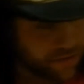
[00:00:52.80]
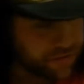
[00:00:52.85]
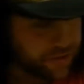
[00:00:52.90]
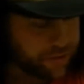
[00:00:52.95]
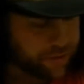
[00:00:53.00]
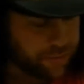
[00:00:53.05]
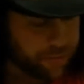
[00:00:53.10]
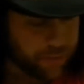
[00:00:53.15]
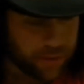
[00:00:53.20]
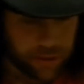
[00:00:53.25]

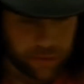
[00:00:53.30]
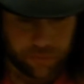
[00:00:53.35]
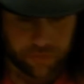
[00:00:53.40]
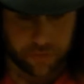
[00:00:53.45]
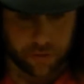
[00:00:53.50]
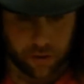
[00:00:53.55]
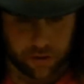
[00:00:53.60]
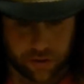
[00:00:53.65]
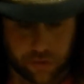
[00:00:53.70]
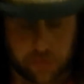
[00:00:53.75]
everybody was
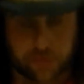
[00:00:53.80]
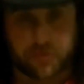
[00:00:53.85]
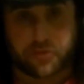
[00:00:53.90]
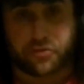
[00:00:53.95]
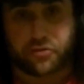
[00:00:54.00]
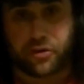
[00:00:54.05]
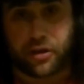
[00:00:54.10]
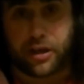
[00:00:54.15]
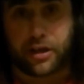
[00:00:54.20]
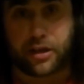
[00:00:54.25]
all used to
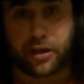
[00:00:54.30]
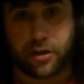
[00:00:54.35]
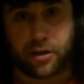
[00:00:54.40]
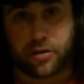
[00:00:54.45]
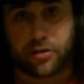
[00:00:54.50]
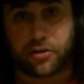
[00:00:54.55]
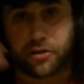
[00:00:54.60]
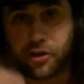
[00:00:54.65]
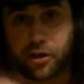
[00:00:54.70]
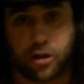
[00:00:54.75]
seeing
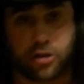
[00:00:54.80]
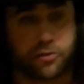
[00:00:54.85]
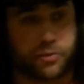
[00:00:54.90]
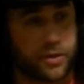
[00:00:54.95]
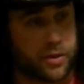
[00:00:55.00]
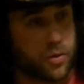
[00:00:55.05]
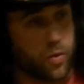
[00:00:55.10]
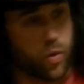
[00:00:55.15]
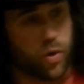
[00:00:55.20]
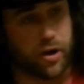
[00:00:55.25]
the Ultimate
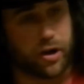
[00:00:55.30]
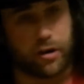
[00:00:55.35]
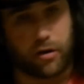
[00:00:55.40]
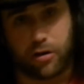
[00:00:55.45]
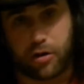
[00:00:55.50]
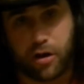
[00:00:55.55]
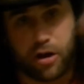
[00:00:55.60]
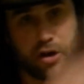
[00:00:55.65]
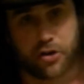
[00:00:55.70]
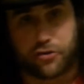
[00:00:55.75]
Warrior,
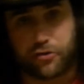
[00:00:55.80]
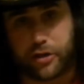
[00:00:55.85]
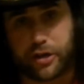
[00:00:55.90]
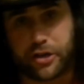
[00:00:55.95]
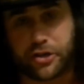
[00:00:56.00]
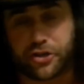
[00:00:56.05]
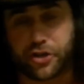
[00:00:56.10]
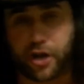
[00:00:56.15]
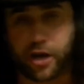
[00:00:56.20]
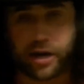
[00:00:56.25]
Andre the
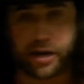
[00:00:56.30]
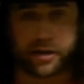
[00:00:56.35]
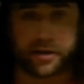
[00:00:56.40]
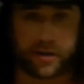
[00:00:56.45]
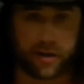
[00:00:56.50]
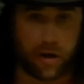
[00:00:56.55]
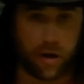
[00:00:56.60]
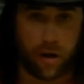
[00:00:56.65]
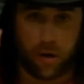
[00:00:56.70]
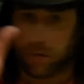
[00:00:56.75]
Giant,
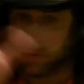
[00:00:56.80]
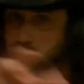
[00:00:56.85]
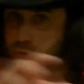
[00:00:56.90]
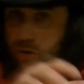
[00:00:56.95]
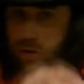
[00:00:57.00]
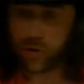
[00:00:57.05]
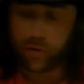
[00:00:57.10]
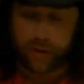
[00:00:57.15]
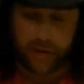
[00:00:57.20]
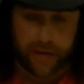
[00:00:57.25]
Hulk
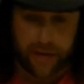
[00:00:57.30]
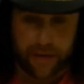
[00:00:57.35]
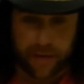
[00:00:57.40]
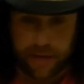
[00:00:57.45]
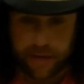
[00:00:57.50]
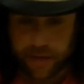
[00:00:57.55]
Hogan,